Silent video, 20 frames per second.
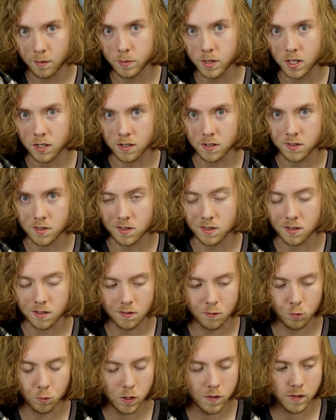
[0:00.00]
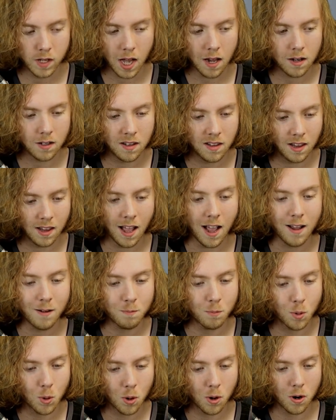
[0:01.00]
because we've got a lot
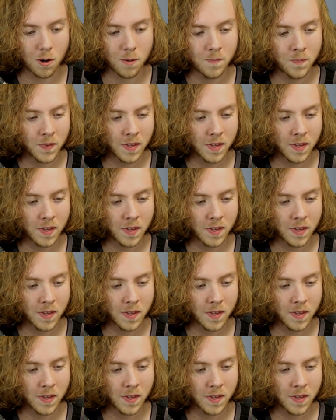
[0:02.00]
more